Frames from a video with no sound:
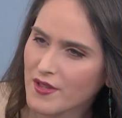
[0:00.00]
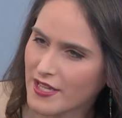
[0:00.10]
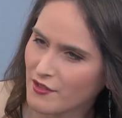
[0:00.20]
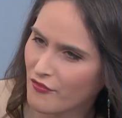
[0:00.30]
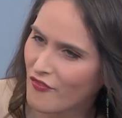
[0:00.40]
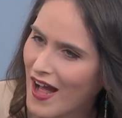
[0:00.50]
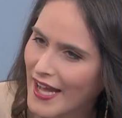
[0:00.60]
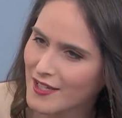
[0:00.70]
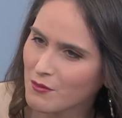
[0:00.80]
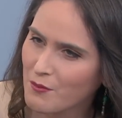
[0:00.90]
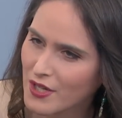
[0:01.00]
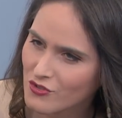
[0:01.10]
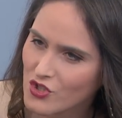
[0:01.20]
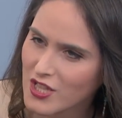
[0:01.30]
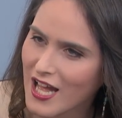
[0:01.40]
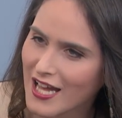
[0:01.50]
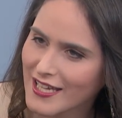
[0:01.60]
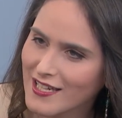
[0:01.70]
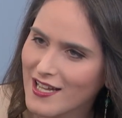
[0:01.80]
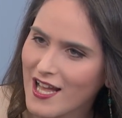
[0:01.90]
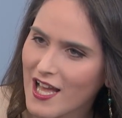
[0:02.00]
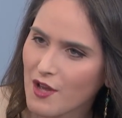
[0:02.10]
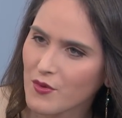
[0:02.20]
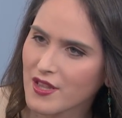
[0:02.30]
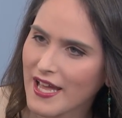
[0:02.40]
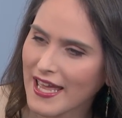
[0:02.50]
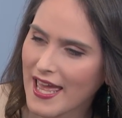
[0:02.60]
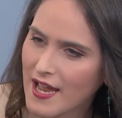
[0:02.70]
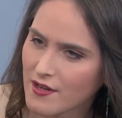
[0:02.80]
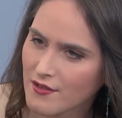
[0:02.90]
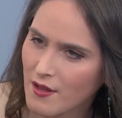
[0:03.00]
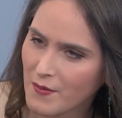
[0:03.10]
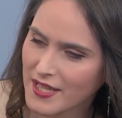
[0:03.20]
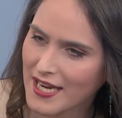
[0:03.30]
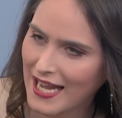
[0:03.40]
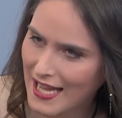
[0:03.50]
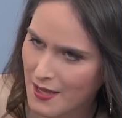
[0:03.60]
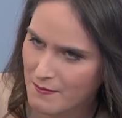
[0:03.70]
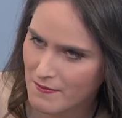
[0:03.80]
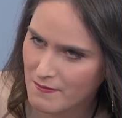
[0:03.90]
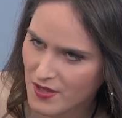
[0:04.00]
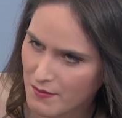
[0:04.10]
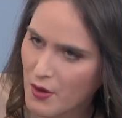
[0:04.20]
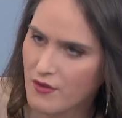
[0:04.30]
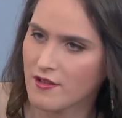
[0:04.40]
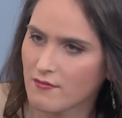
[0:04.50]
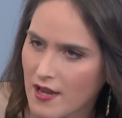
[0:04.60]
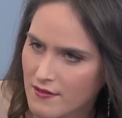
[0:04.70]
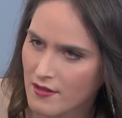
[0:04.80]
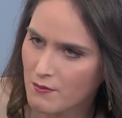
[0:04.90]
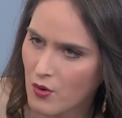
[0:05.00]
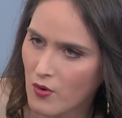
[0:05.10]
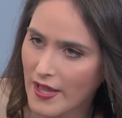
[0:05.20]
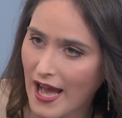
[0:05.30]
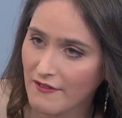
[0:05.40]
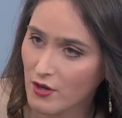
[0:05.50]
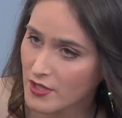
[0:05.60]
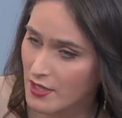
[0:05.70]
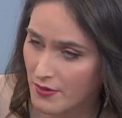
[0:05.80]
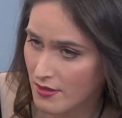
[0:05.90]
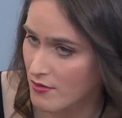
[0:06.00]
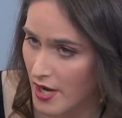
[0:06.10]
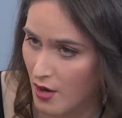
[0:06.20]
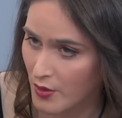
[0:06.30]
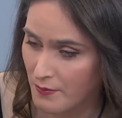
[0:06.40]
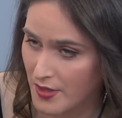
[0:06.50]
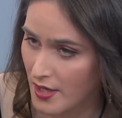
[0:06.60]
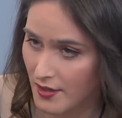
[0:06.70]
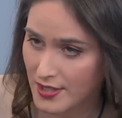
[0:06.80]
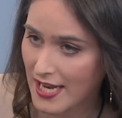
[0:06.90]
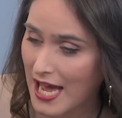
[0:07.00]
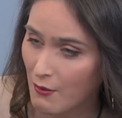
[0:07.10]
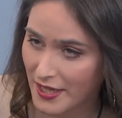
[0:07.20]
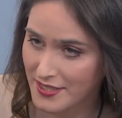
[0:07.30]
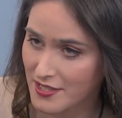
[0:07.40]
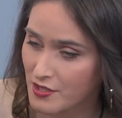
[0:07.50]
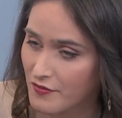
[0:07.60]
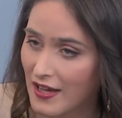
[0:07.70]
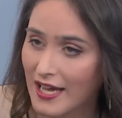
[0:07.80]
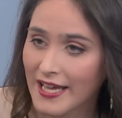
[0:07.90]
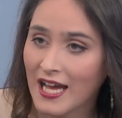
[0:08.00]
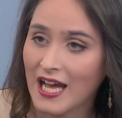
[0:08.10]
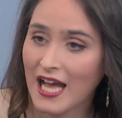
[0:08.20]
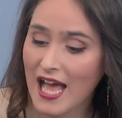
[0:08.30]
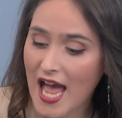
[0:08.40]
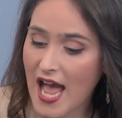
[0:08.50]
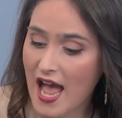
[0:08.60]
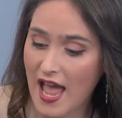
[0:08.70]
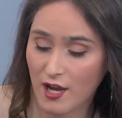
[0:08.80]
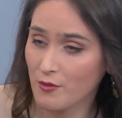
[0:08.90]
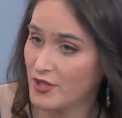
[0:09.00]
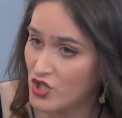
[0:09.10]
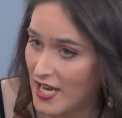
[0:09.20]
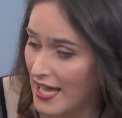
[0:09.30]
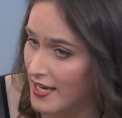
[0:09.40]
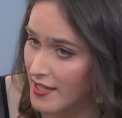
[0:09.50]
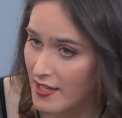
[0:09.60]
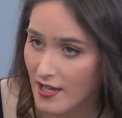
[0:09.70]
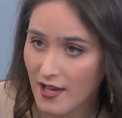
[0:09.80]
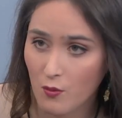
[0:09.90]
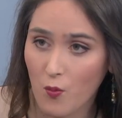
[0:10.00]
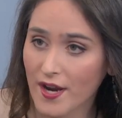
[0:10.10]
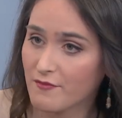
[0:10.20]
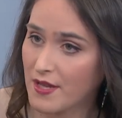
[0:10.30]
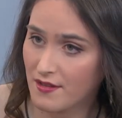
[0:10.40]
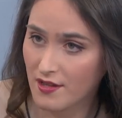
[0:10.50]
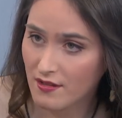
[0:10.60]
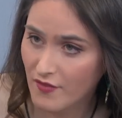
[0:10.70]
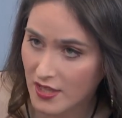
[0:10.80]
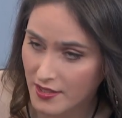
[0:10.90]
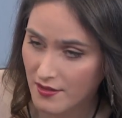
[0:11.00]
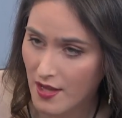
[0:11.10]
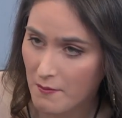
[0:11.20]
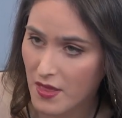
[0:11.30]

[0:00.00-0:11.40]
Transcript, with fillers: was like the final punchline. It was like, here's someone that I am supposed to raise as a boy. I have no idea what's going on with me other than how I identify. It could be genetic, what if my son is feeling the same